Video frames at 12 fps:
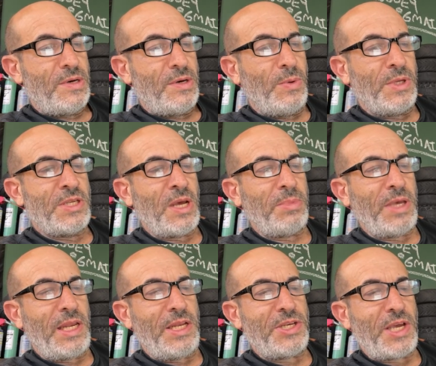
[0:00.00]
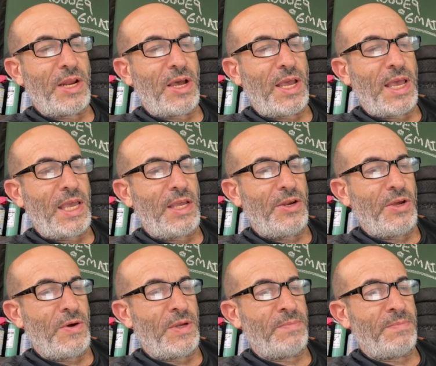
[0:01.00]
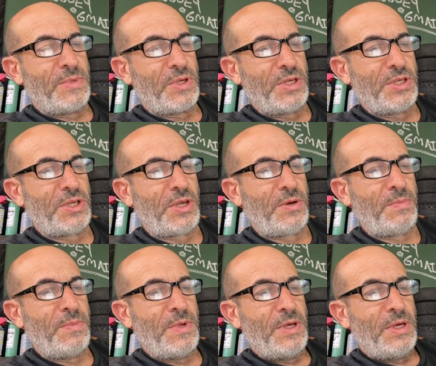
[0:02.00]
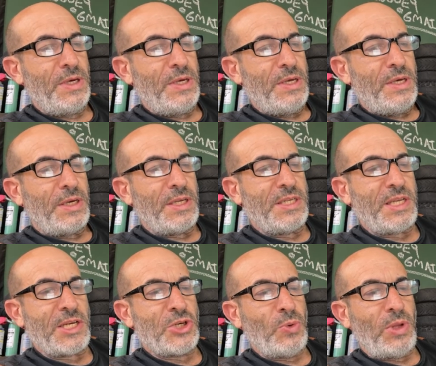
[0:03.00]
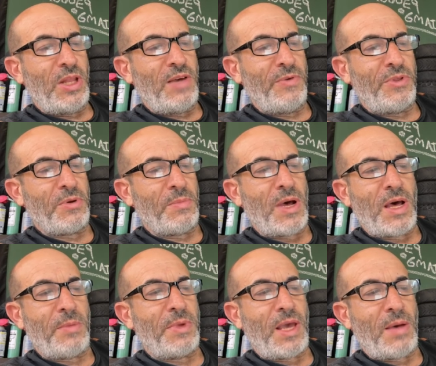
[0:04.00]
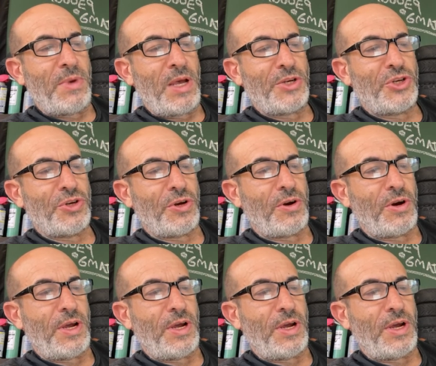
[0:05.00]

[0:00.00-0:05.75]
What's up, Lady Jedi? How you doing? It's good to see you. Consensual love with your mom. Yeah, I'm not sure.